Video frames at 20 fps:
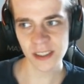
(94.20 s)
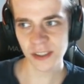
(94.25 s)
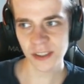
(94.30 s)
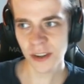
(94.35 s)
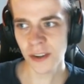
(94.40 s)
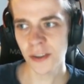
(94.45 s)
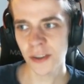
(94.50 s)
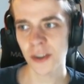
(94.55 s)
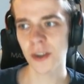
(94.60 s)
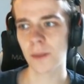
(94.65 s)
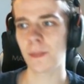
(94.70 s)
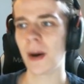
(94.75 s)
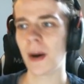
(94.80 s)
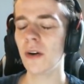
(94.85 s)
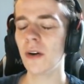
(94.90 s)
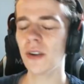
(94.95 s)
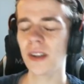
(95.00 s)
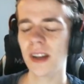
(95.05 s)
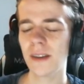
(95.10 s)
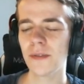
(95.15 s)
not on the
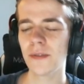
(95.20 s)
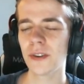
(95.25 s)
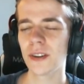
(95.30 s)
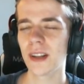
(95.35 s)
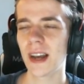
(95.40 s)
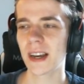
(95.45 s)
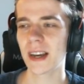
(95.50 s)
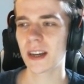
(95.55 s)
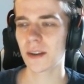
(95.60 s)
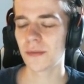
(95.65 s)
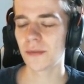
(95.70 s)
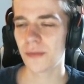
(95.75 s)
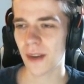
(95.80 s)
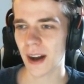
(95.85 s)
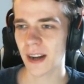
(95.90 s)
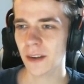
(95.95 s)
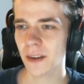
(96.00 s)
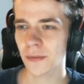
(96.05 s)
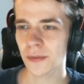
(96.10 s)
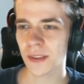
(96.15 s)
power level like a
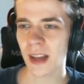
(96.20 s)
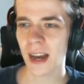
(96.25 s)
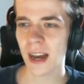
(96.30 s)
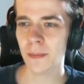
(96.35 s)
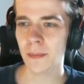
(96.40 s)
Firefly,